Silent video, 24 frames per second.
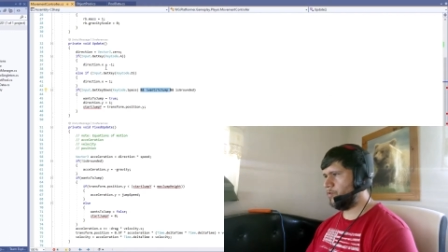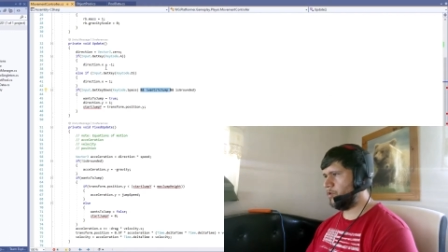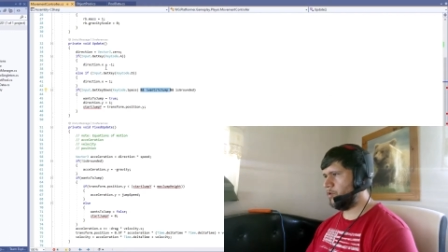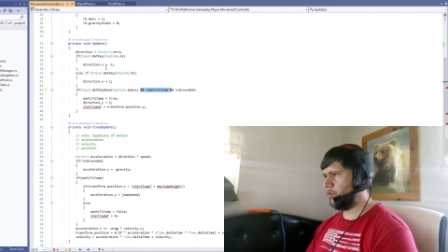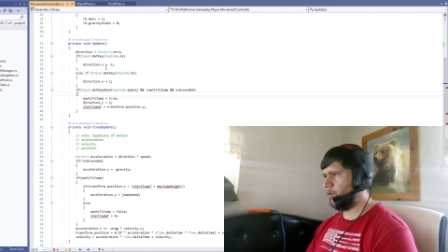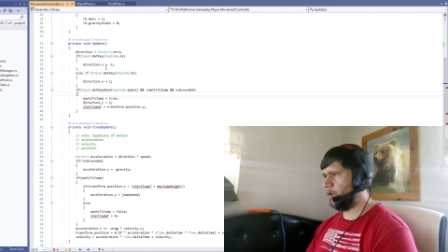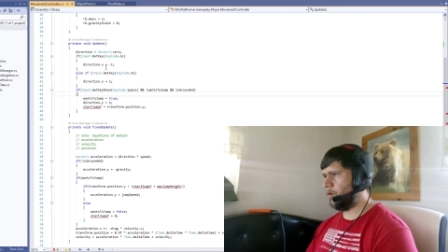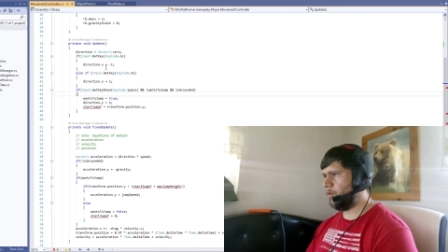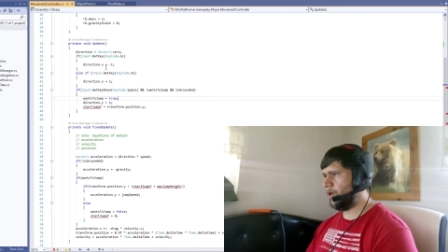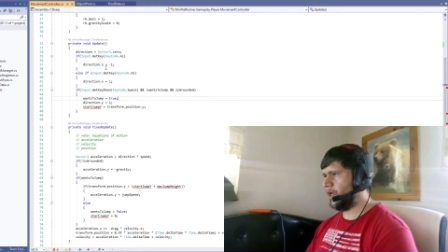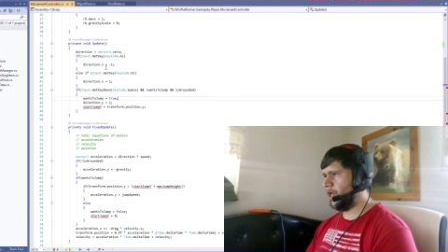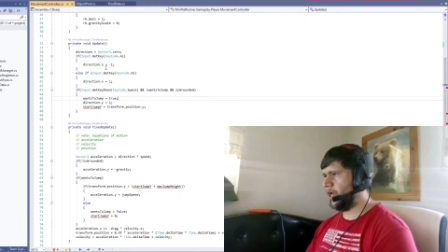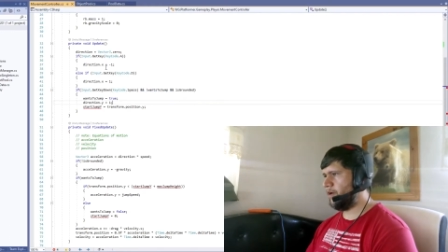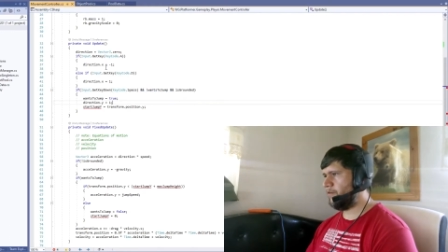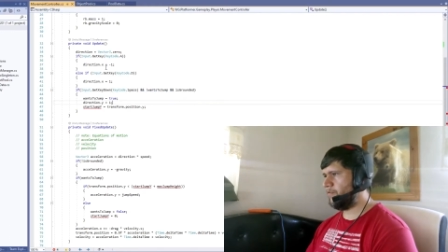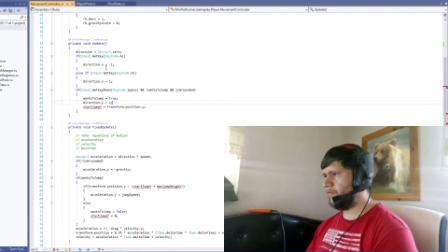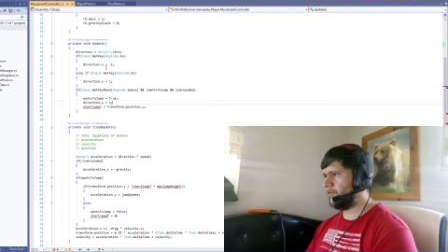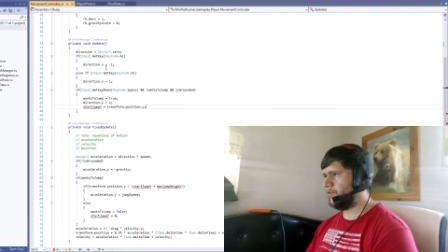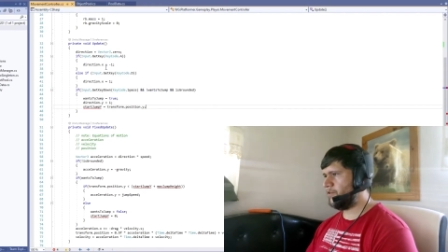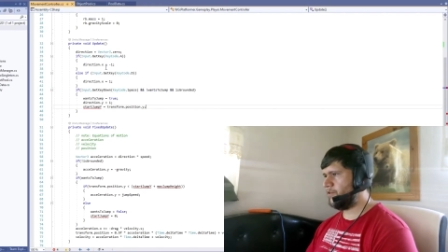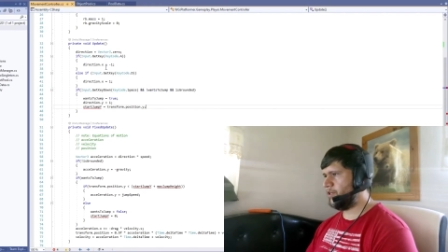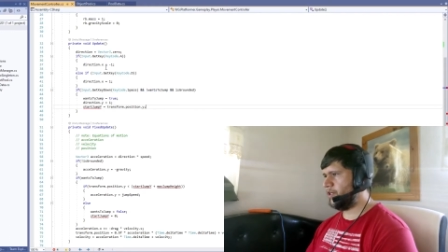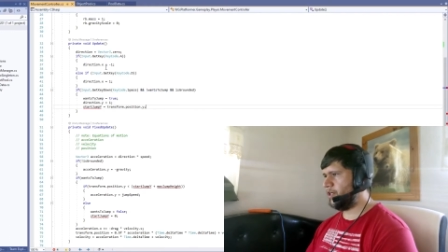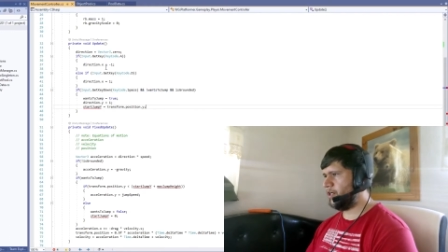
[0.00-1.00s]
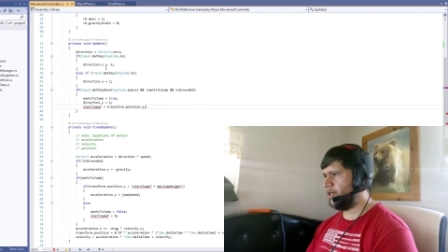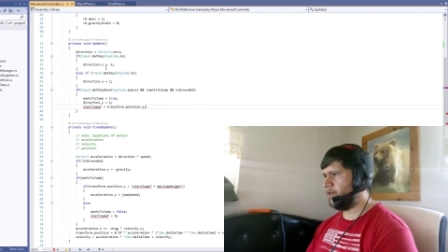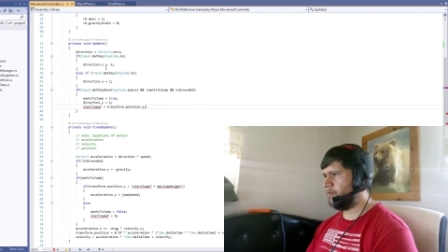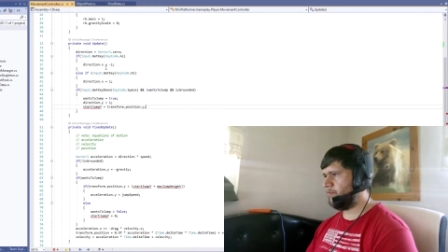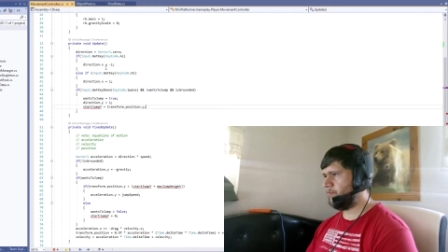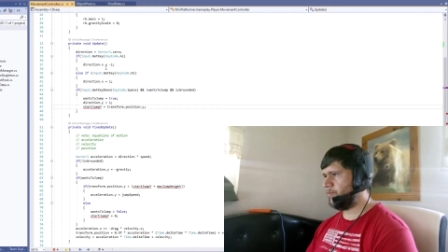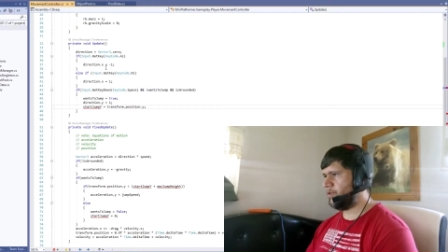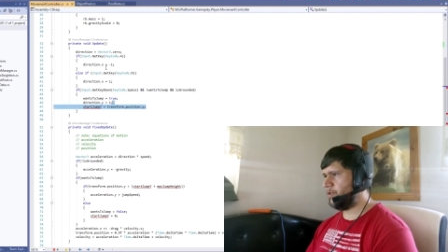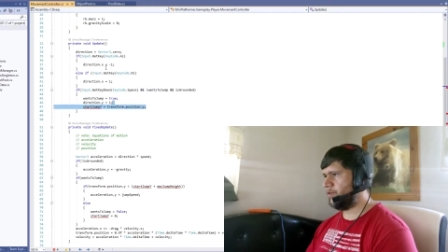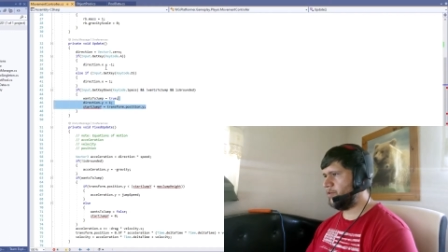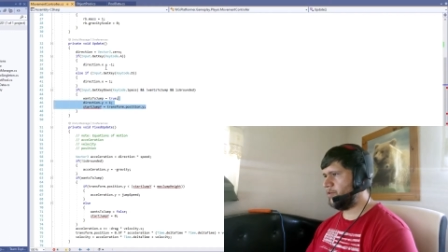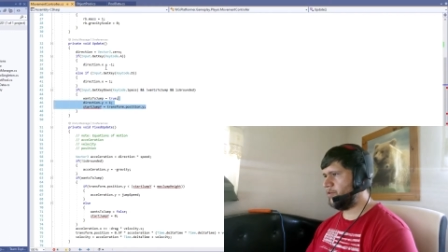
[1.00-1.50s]
the way we have it set
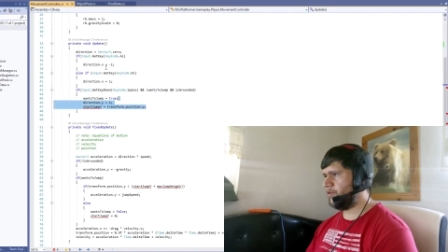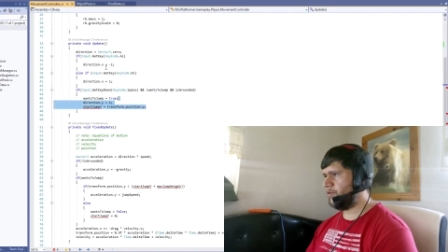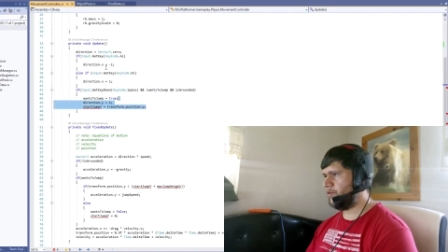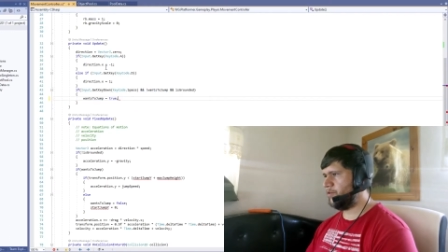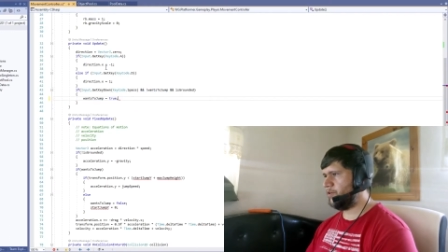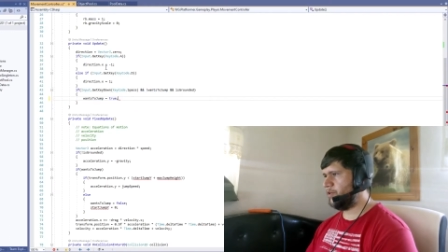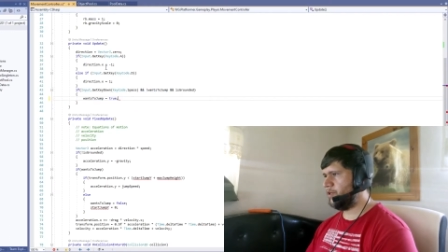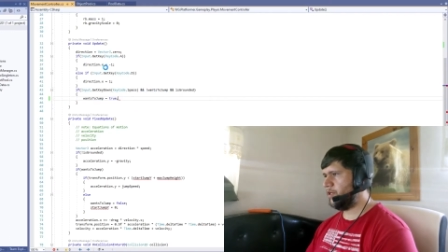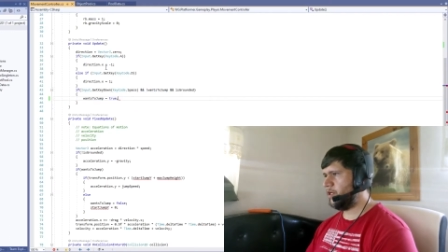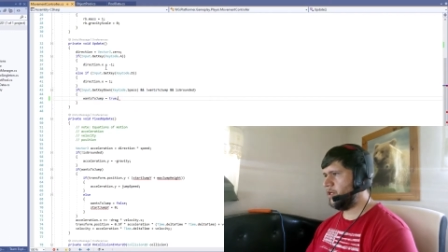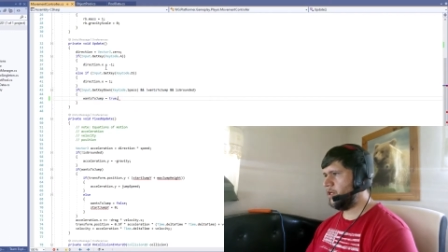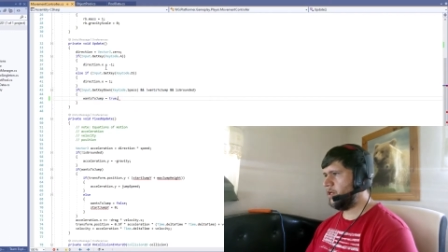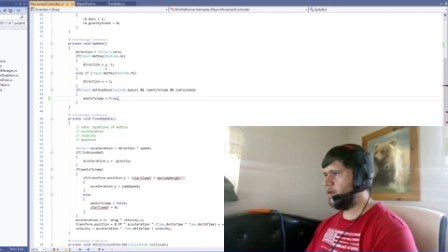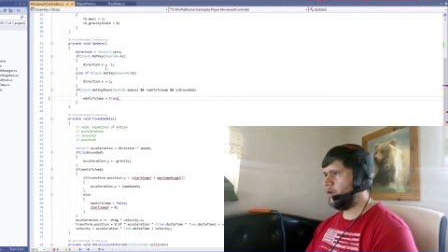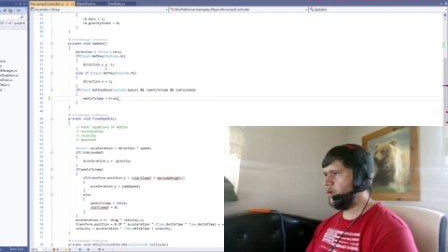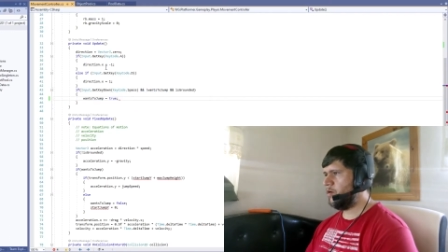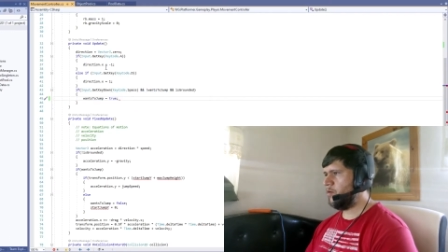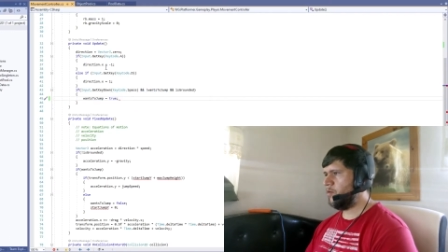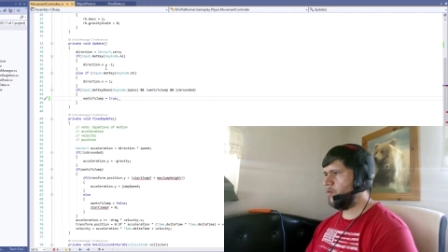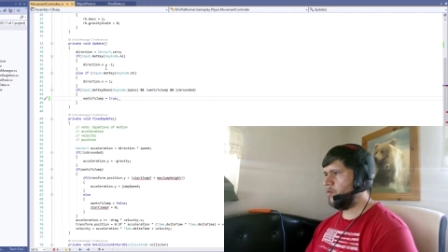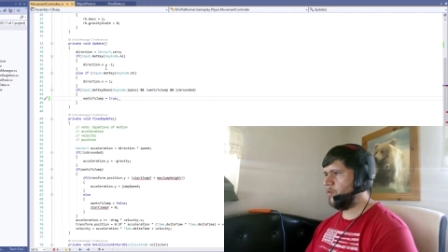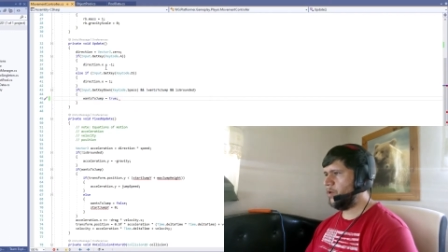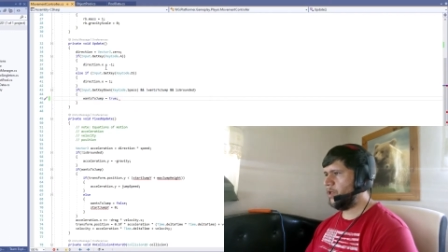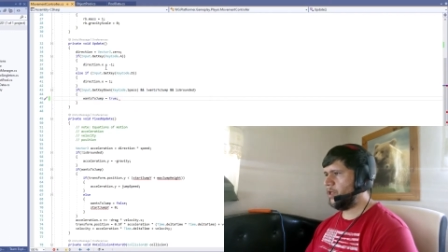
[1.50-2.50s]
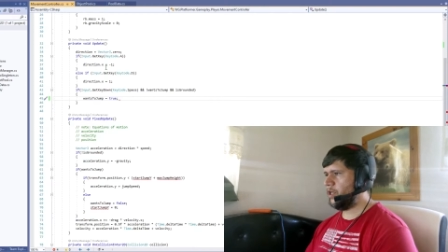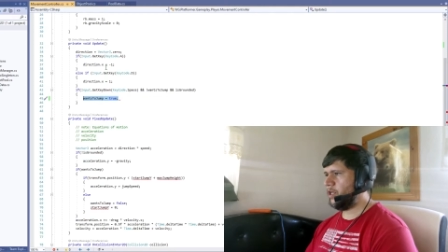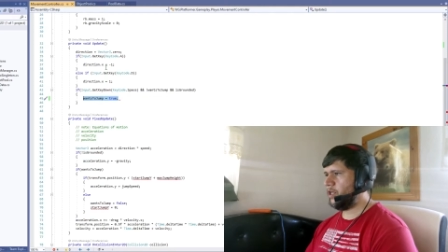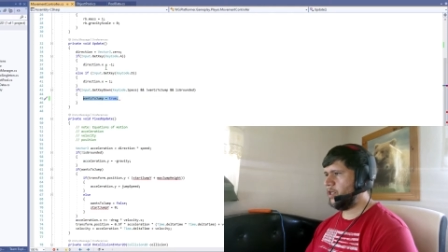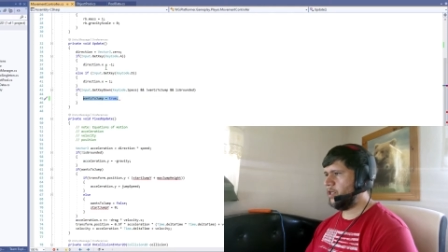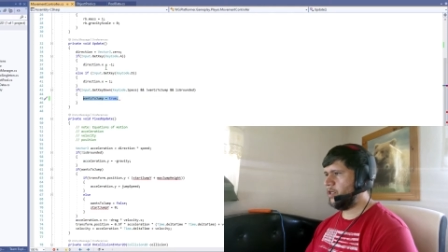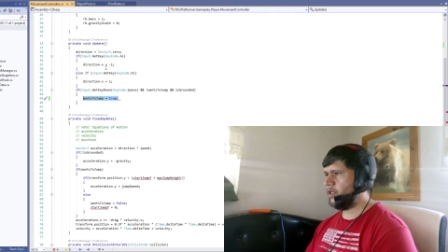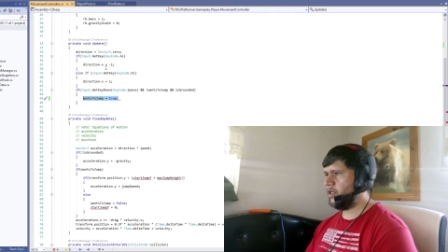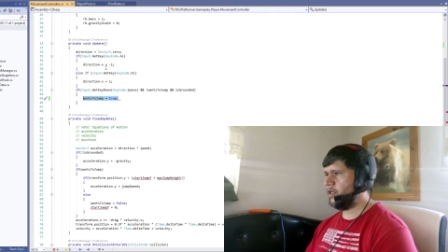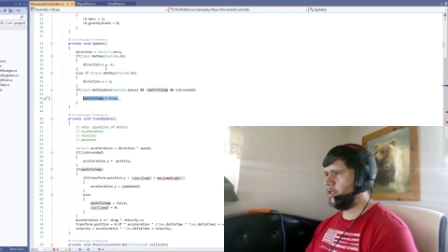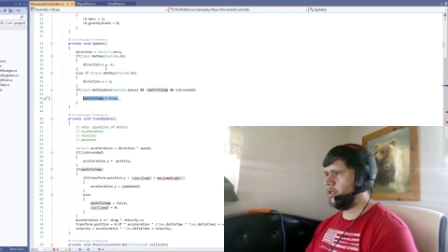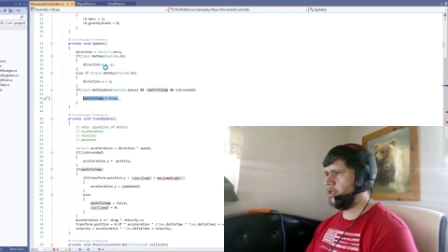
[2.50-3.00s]
up is
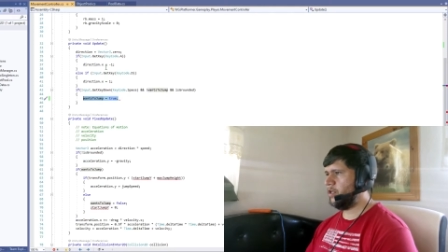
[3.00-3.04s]
we